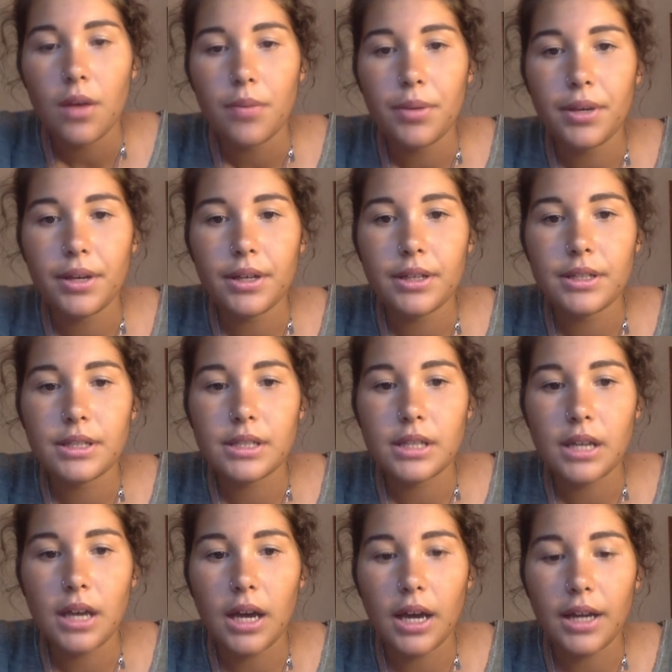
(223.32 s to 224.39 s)
because
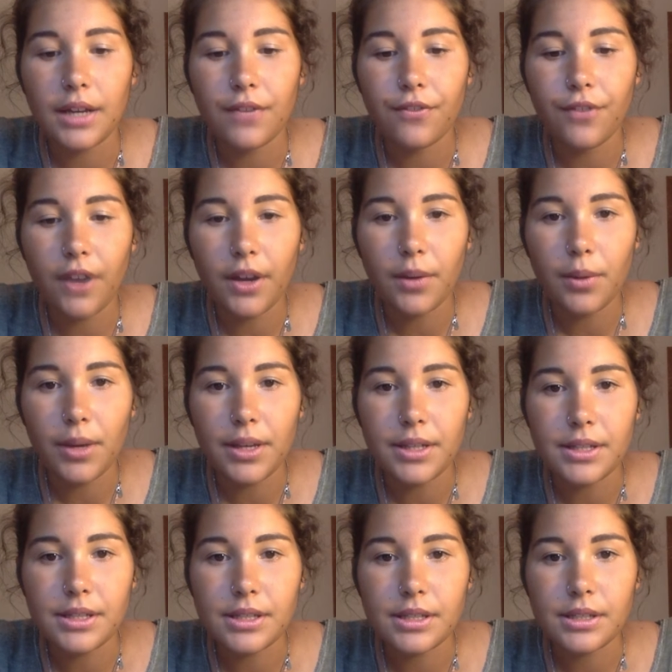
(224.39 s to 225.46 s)
I can find
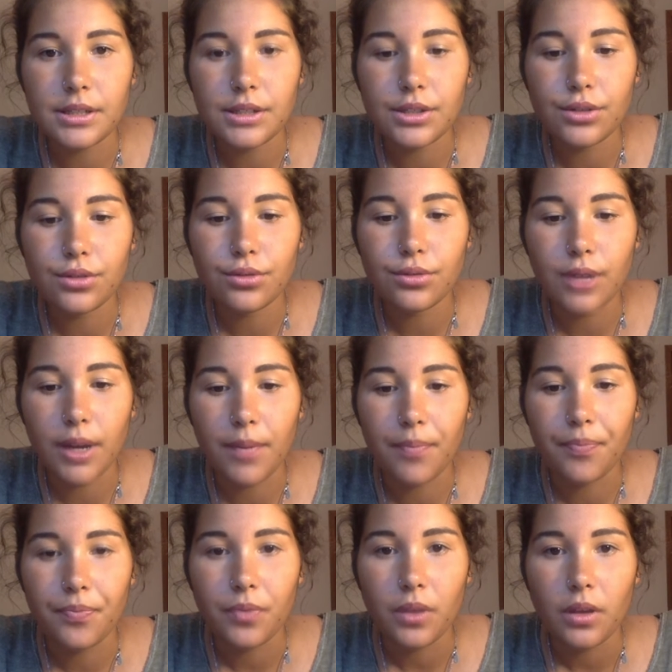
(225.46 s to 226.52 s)
ways to
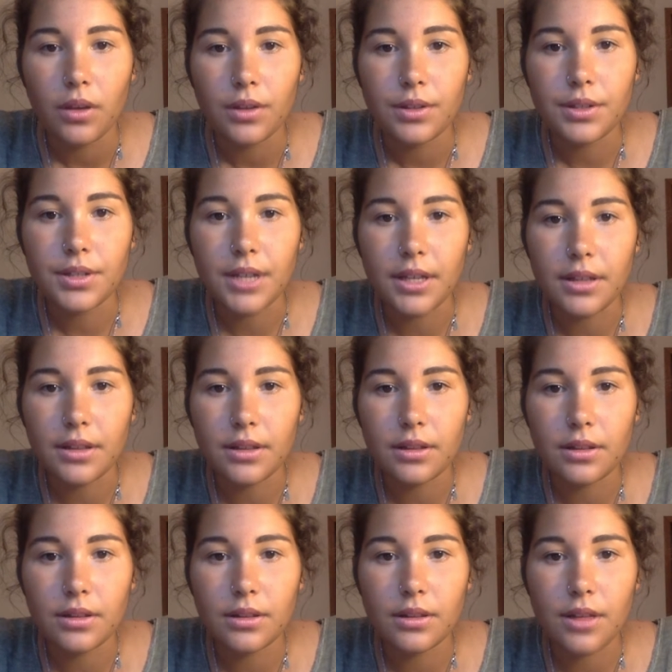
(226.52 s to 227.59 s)
take
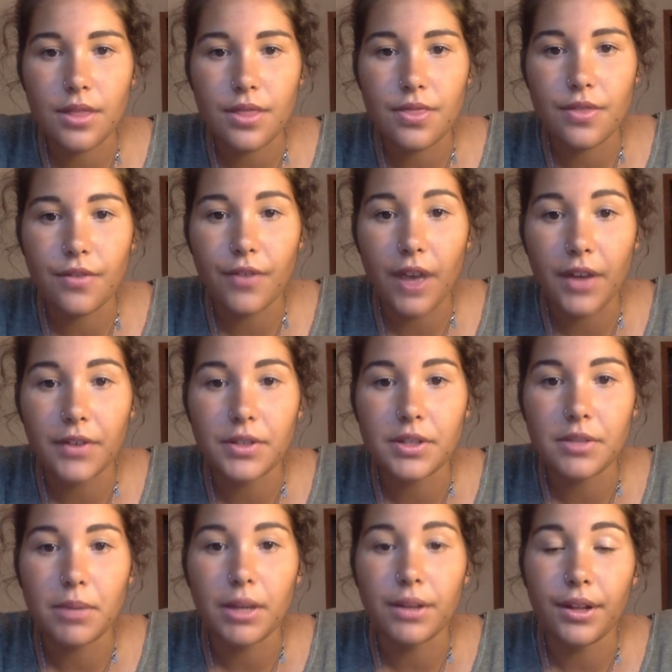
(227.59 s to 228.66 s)
the values
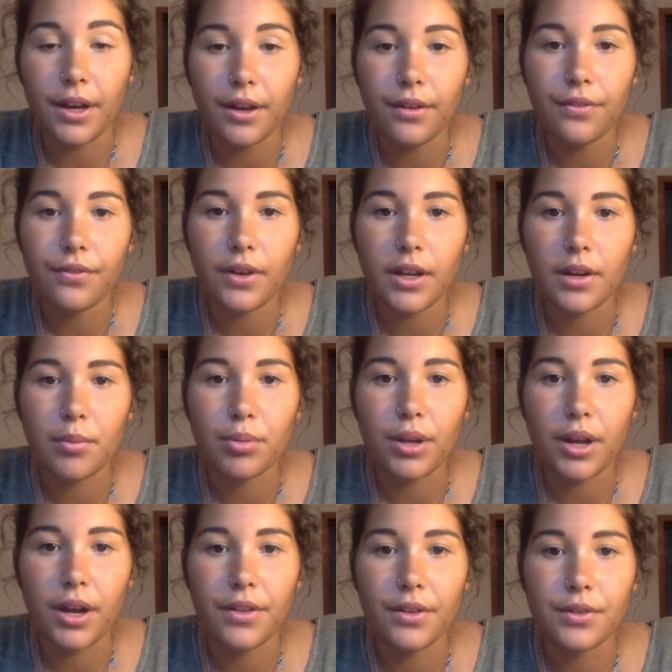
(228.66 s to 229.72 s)
of my life and
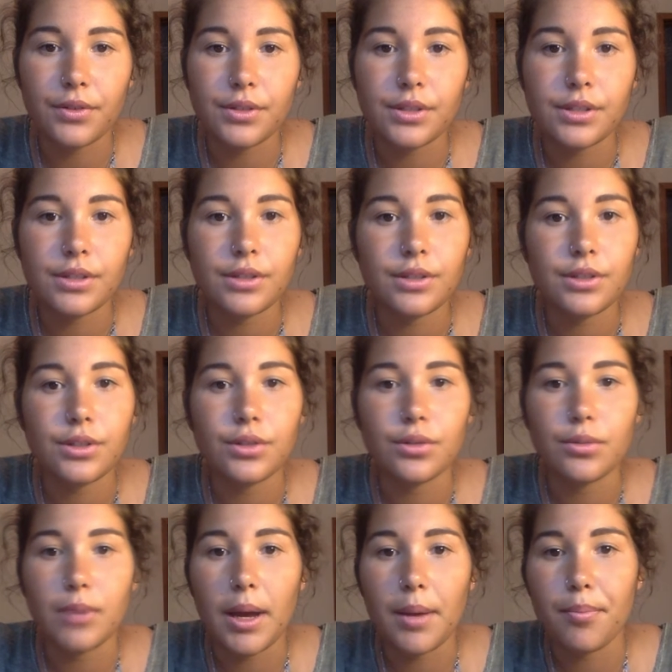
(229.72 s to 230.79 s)
apply those to
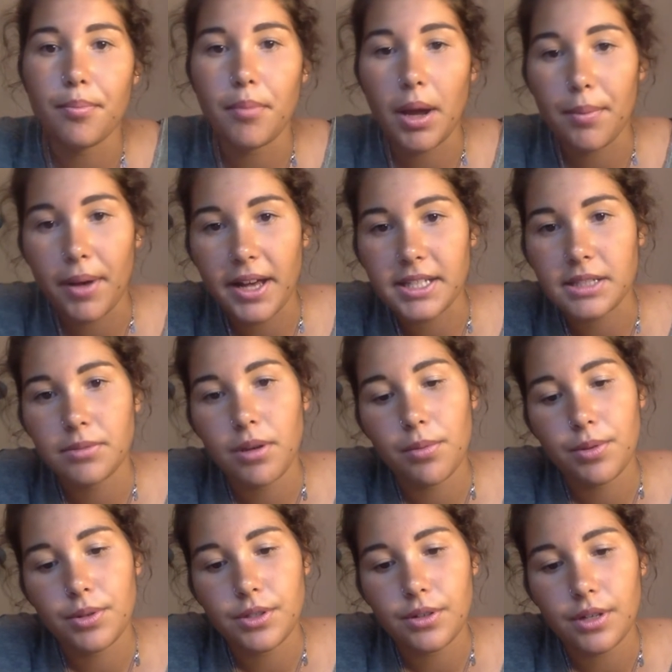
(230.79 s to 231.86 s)
my basketball
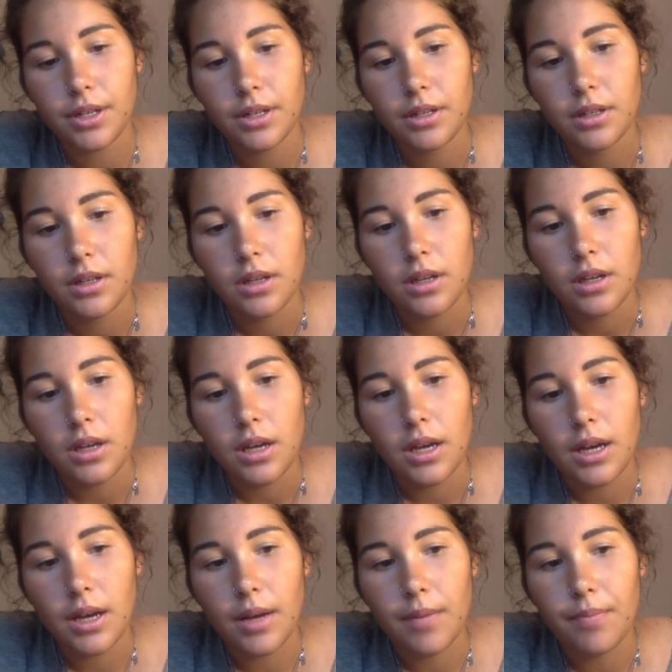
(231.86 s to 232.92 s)
persona.
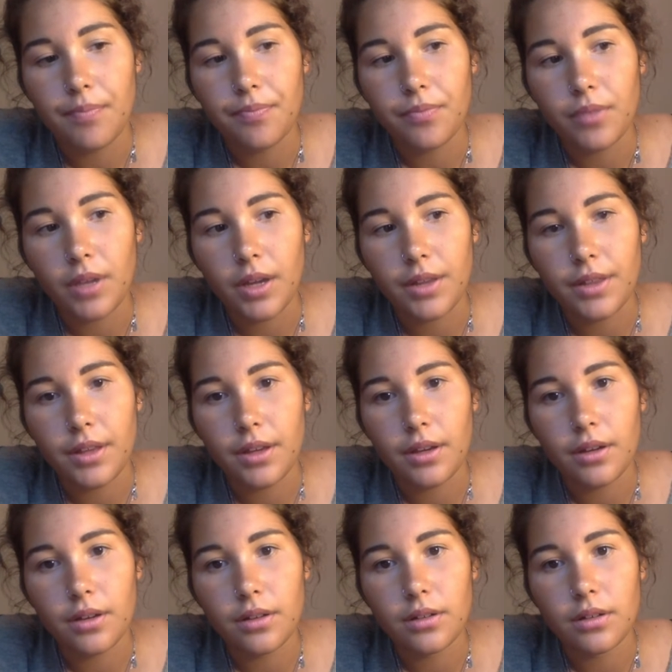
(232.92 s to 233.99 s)
I think
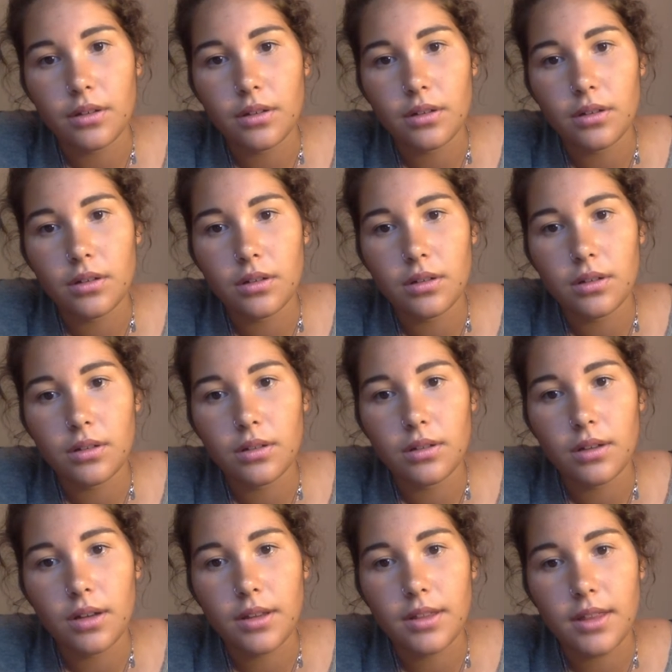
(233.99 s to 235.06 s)

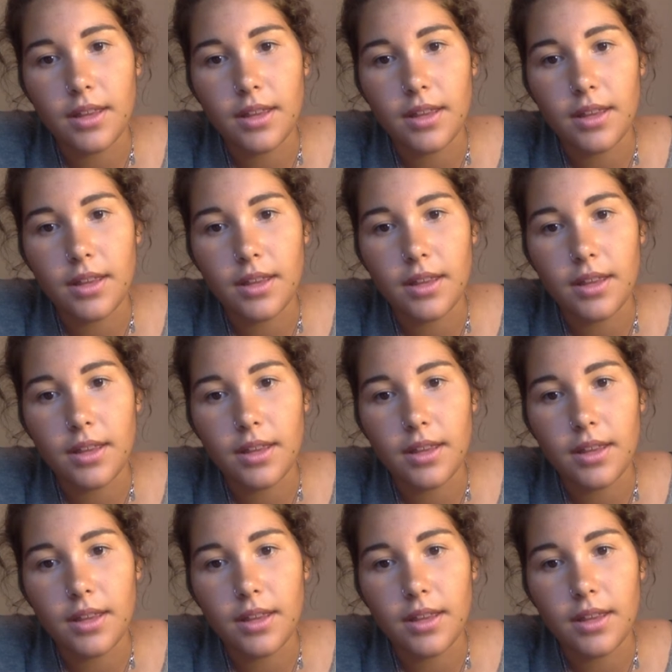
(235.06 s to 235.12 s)
I